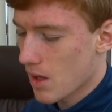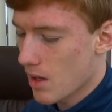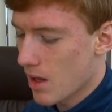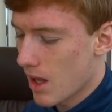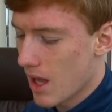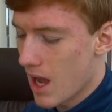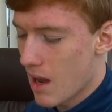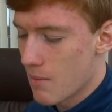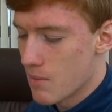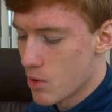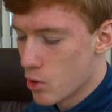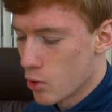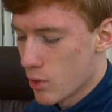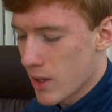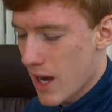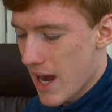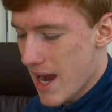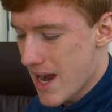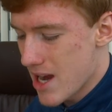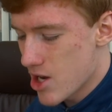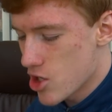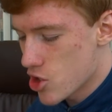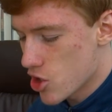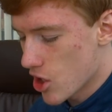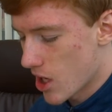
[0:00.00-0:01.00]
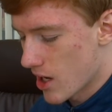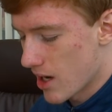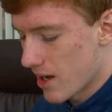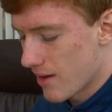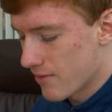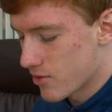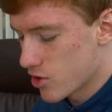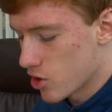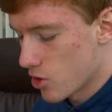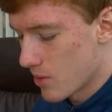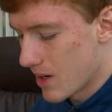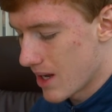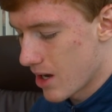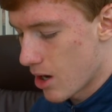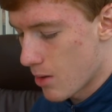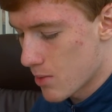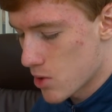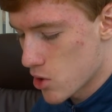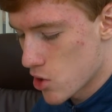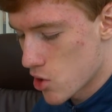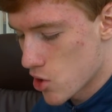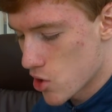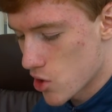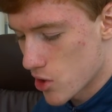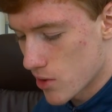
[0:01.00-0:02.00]
I'm young age and I have so many
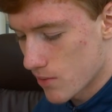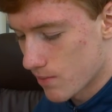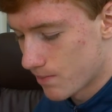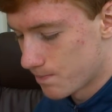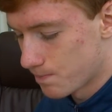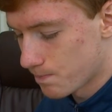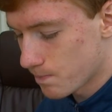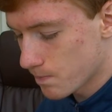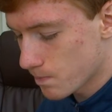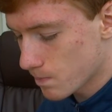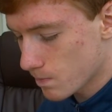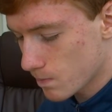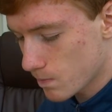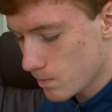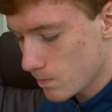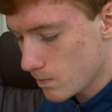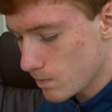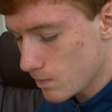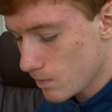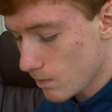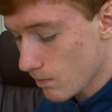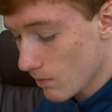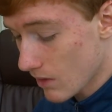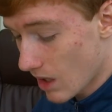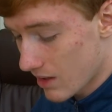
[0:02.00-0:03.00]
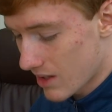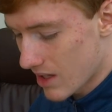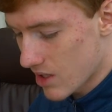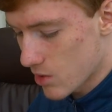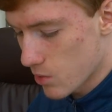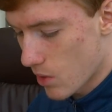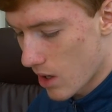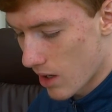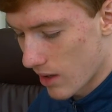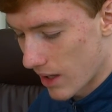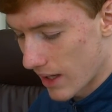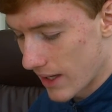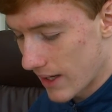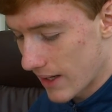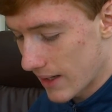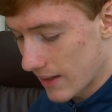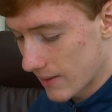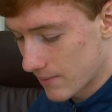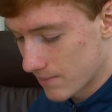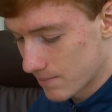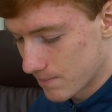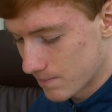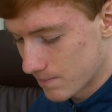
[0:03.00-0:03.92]
options. And that's what I like.